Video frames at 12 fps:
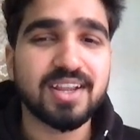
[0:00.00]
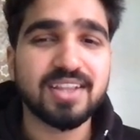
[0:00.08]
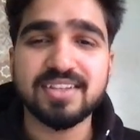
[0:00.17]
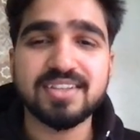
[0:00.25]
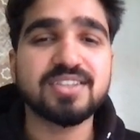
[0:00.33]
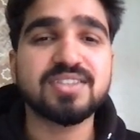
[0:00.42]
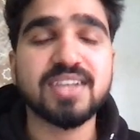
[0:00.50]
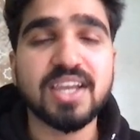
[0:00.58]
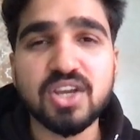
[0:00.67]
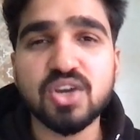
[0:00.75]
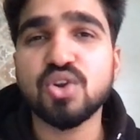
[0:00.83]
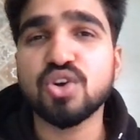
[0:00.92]
This is
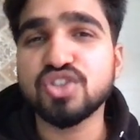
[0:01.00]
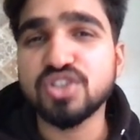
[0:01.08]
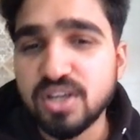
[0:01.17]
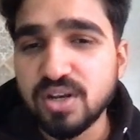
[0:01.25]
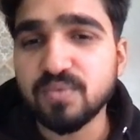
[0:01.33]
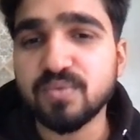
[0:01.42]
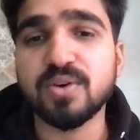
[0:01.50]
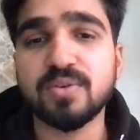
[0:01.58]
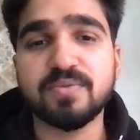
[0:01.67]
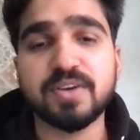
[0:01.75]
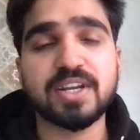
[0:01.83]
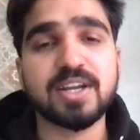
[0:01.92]
psychological
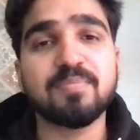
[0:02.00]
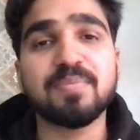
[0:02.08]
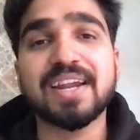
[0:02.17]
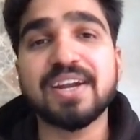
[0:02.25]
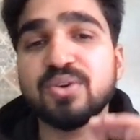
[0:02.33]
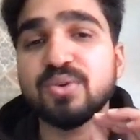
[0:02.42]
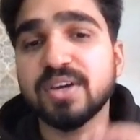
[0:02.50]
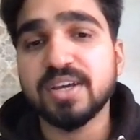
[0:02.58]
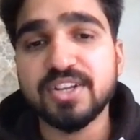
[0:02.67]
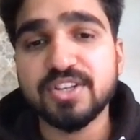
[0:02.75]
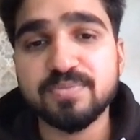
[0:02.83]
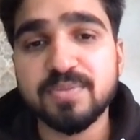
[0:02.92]
warfare applied to
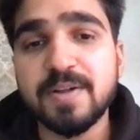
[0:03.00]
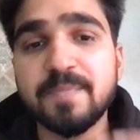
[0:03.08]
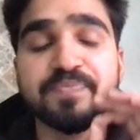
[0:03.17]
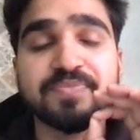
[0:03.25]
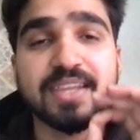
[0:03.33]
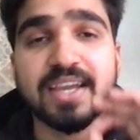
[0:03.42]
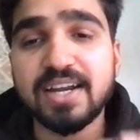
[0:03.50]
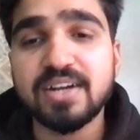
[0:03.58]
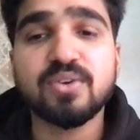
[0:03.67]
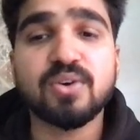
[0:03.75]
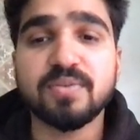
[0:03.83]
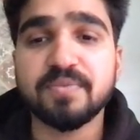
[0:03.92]
charisma and
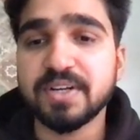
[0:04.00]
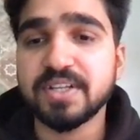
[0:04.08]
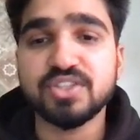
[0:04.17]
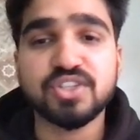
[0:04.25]
confidence.